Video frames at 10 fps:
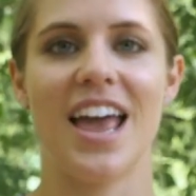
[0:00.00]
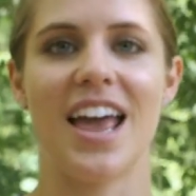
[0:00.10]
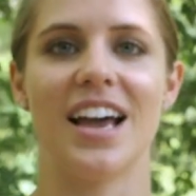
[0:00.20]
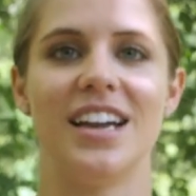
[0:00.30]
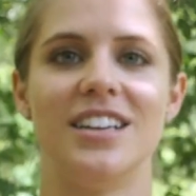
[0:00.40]

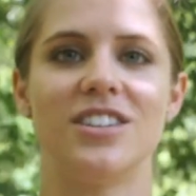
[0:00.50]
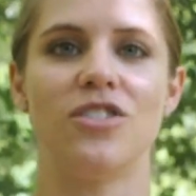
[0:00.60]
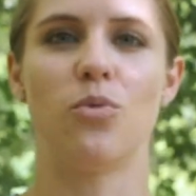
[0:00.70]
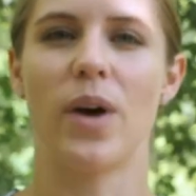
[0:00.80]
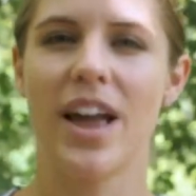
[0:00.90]
And
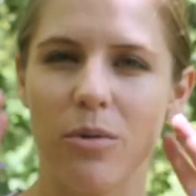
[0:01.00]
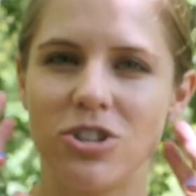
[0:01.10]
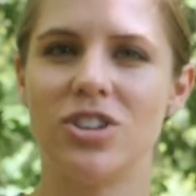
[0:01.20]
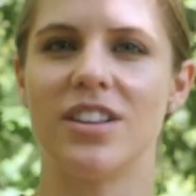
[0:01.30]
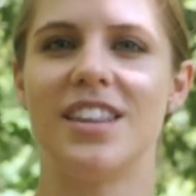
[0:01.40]
the way I
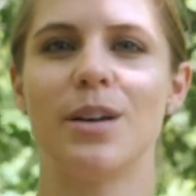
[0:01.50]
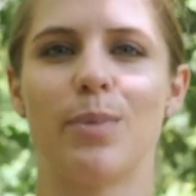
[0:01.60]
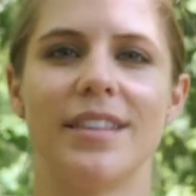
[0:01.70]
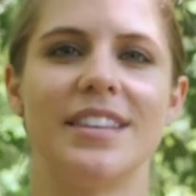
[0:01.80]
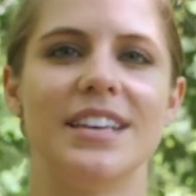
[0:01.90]
want you to think
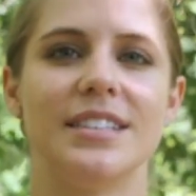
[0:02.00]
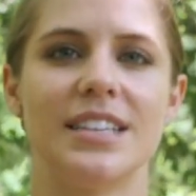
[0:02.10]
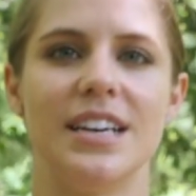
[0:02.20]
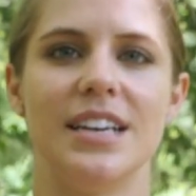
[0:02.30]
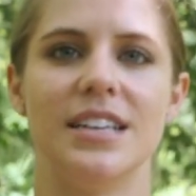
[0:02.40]
about this
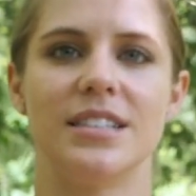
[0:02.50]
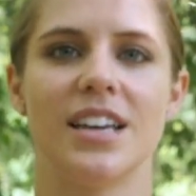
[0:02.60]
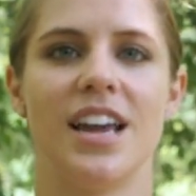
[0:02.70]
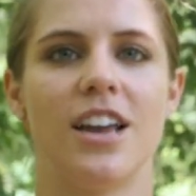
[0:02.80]
is